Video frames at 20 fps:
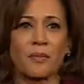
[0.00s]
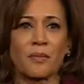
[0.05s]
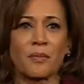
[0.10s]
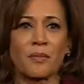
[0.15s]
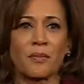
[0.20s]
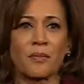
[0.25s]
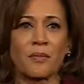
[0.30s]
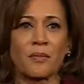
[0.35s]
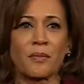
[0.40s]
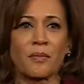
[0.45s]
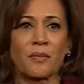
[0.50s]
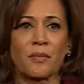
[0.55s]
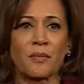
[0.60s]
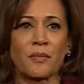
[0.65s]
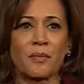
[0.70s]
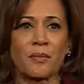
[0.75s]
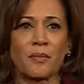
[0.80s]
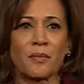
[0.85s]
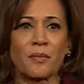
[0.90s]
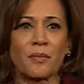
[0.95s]

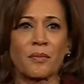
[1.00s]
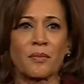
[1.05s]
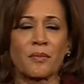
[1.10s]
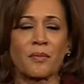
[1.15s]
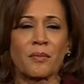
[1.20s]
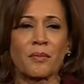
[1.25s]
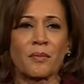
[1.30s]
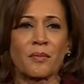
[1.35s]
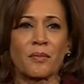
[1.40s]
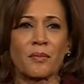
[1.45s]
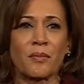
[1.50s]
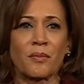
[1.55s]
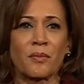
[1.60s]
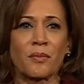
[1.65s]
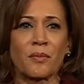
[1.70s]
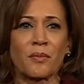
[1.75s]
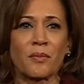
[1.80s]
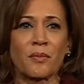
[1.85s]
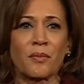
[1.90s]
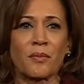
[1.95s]

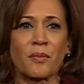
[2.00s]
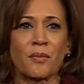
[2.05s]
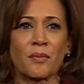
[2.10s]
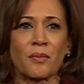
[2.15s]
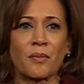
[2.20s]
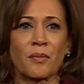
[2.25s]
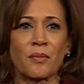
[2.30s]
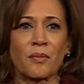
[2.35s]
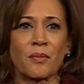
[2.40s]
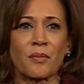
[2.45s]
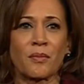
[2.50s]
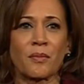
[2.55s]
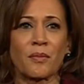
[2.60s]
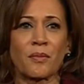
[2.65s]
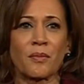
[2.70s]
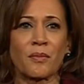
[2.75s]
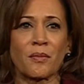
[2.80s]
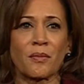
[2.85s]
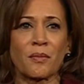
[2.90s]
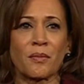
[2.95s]

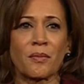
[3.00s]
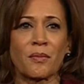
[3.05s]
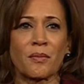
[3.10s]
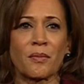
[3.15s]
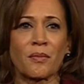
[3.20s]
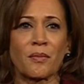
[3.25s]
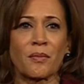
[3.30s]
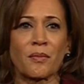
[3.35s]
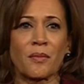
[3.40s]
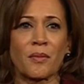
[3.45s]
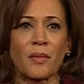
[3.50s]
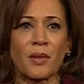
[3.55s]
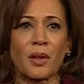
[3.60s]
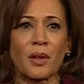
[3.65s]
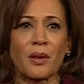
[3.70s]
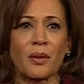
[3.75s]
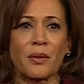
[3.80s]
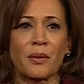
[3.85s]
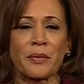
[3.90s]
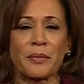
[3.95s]

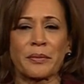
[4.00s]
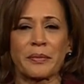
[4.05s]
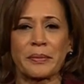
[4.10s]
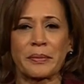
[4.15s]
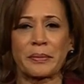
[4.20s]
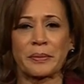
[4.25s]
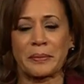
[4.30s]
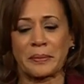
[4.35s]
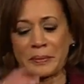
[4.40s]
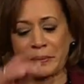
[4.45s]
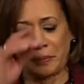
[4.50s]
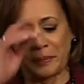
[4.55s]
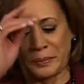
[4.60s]
No words are spoken by the person on screen.